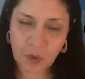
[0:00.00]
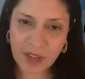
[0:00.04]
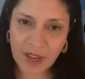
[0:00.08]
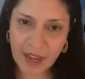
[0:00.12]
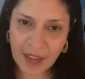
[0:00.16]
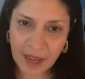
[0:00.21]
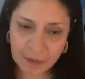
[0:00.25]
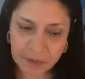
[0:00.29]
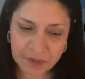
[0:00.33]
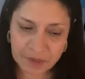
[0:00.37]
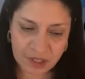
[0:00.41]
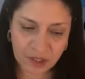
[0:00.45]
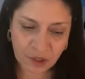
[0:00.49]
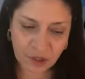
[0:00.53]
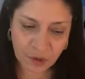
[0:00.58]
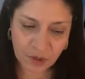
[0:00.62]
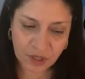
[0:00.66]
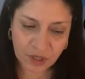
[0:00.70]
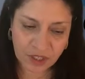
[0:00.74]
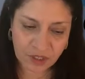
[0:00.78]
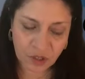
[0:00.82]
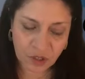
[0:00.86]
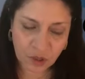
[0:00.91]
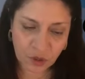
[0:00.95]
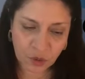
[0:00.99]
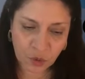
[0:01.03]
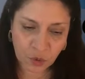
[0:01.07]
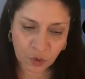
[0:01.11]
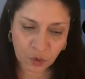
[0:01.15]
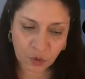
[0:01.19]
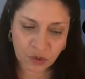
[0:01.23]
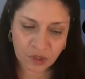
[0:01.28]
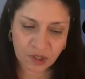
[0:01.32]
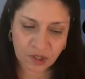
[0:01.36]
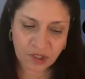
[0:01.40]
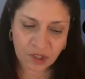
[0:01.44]
we absolutely
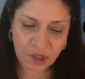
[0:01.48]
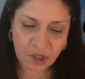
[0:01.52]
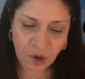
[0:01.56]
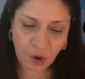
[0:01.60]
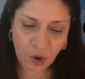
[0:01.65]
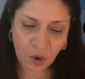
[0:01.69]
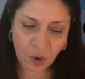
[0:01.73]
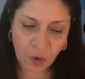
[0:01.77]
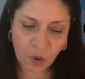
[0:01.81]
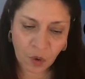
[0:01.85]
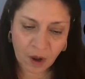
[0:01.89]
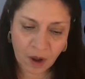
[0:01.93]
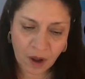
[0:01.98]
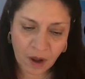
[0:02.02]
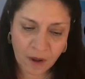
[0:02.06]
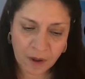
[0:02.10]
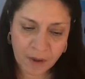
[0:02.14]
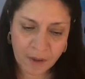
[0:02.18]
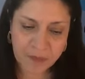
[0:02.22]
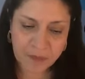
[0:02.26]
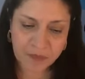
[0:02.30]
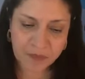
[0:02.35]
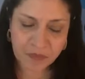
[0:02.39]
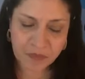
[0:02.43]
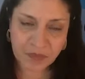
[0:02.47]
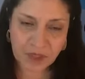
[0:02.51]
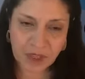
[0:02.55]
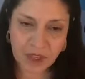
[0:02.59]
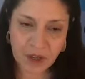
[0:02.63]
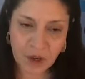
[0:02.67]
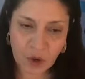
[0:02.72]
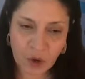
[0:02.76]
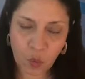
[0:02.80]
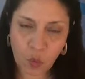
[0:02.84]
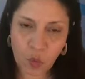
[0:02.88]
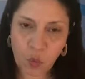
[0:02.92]
do. So, um,
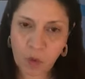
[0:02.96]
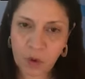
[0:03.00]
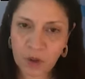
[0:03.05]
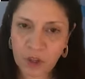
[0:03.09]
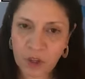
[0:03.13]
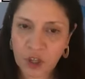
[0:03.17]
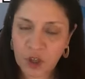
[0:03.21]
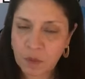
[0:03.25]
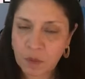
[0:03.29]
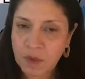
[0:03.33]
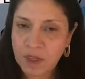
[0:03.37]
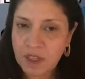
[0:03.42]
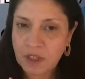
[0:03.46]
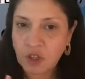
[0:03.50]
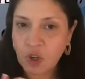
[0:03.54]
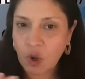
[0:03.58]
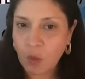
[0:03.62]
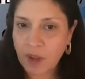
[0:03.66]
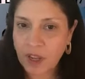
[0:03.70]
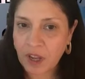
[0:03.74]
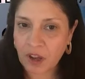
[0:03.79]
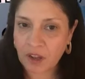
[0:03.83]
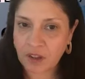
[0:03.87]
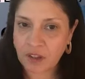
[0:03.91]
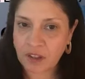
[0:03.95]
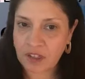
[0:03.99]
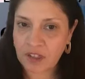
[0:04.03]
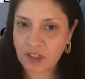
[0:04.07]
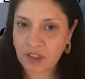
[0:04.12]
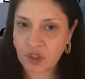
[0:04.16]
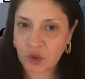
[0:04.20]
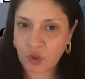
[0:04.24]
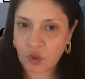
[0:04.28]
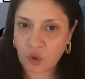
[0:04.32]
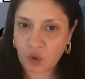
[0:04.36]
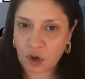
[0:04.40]
you've been going on
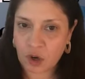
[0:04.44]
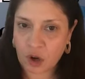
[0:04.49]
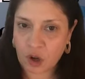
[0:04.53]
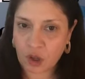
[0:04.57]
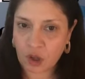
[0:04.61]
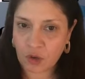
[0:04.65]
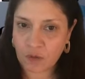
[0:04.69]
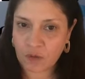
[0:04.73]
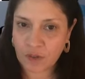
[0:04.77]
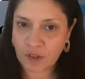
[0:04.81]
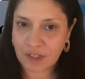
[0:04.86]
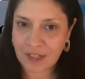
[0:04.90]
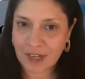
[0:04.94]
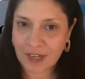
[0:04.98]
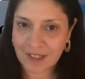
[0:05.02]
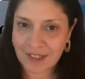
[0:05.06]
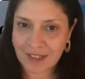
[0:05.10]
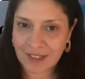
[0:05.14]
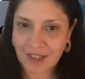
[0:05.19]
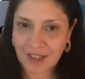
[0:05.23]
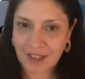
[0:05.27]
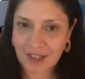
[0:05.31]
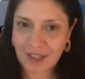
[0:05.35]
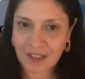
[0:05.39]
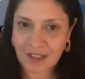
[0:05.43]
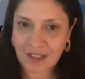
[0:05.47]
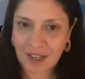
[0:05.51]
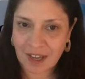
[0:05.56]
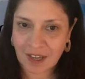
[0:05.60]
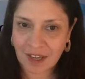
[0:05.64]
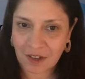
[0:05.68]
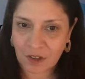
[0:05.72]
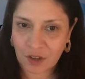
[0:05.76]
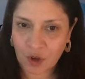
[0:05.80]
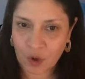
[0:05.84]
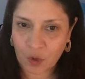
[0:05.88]
this tour all over Texas
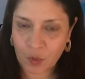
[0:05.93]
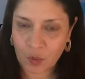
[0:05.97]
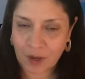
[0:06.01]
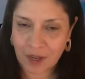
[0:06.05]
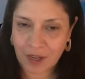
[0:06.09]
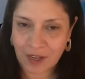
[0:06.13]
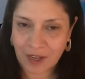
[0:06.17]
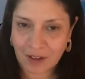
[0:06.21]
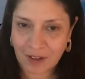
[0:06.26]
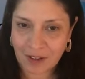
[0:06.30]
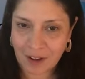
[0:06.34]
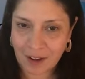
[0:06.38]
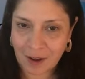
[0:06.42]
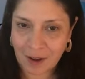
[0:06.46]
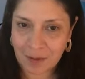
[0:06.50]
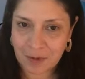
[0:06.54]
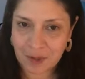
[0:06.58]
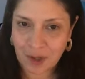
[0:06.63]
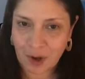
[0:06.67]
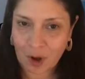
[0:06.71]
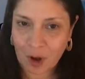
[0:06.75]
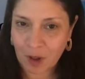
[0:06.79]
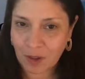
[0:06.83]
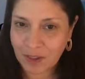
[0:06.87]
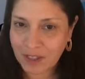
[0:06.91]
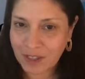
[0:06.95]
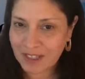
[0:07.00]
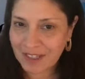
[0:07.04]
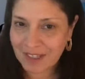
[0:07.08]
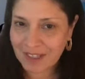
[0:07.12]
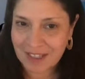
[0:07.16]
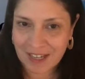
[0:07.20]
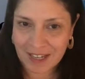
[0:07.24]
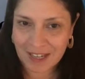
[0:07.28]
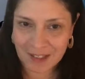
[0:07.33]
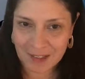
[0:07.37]
and going uh, to all these
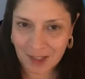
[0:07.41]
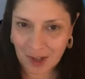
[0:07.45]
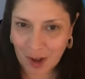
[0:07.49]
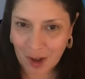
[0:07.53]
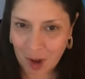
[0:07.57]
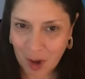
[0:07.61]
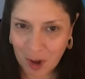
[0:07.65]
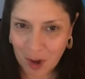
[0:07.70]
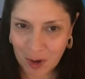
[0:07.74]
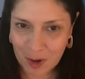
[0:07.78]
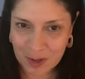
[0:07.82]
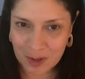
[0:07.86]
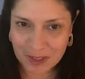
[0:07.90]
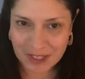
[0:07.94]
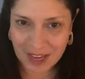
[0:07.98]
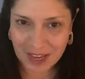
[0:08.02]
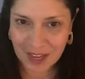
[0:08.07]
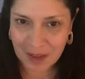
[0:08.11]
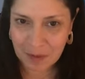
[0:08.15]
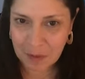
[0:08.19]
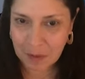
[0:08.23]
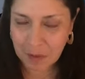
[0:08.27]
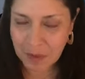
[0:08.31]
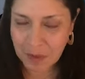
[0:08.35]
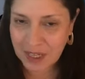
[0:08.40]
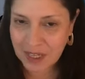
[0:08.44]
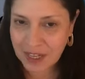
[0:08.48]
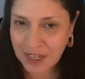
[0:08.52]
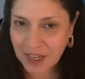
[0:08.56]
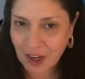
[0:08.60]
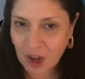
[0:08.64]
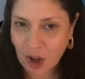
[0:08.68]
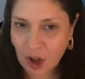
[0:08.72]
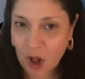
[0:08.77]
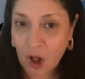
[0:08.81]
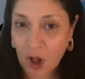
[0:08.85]
dance halls and
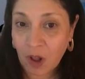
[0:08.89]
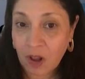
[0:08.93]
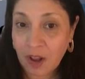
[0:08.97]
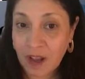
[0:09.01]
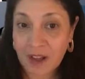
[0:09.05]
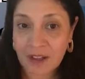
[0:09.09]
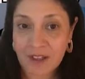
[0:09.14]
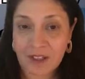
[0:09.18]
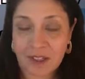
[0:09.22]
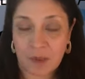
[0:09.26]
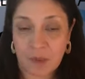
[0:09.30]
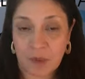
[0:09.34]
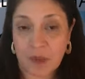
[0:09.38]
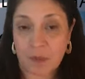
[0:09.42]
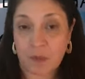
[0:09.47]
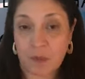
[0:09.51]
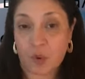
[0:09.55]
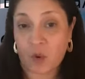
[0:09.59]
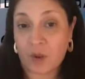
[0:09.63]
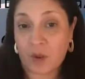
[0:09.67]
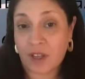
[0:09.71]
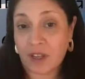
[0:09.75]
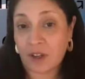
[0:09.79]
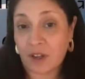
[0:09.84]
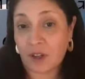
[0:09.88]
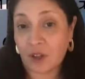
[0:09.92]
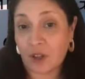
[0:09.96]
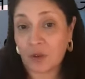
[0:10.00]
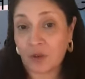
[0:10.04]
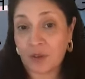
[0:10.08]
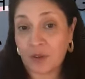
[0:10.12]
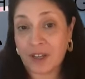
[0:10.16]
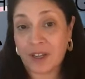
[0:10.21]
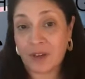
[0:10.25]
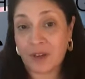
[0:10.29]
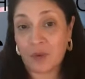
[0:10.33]
meeting all kinds of people,
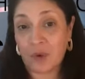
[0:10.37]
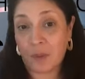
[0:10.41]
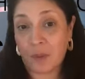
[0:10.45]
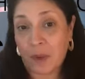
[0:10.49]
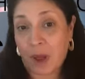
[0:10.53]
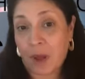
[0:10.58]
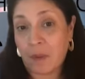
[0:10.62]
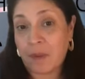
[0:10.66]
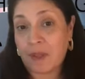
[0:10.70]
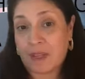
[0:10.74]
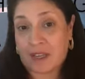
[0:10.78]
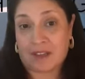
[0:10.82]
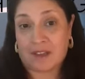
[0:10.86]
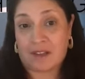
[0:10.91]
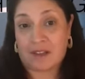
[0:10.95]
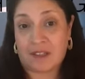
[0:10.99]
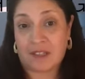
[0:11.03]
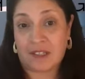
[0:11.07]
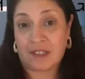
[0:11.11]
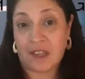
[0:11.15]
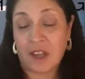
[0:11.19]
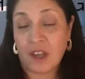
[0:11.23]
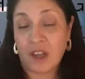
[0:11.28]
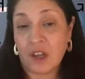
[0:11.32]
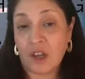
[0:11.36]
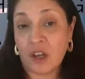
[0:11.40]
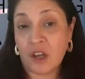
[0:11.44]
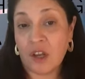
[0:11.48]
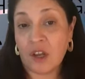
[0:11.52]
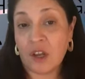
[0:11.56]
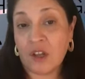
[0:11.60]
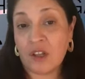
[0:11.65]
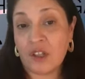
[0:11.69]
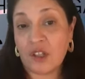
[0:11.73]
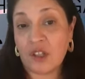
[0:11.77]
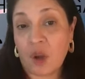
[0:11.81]
including Republicans.
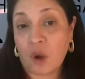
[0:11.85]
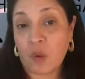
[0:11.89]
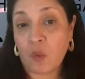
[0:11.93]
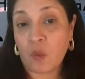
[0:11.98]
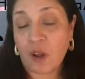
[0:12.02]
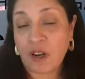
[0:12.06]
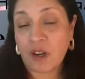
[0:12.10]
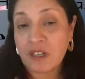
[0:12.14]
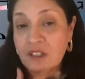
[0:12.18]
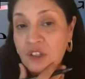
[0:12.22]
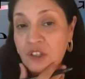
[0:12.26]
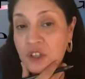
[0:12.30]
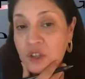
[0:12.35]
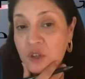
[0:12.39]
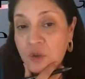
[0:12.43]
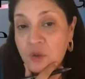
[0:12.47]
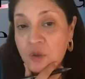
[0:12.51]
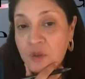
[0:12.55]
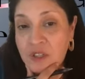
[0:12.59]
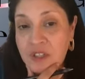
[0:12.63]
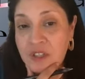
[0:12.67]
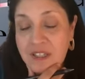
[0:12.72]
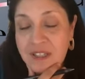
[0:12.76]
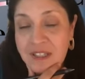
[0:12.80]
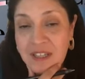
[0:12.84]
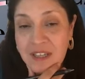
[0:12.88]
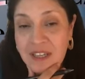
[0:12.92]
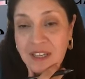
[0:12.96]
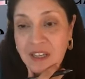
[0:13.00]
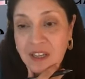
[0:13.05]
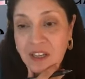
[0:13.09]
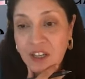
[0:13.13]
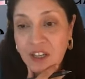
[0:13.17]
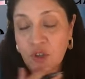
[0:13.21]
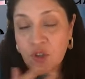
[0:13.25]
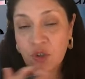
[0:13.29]
So, I wanted you to
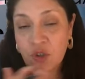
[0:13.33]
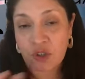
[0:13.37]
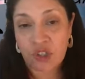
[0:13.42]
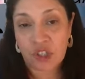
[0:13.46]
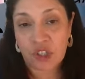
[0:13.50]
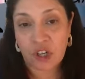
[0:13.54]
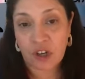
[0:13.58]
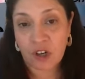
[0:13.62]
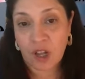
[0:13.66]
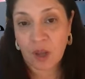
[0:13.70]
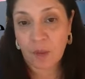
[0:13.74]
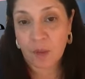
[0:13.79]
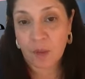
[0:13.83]
see could you share a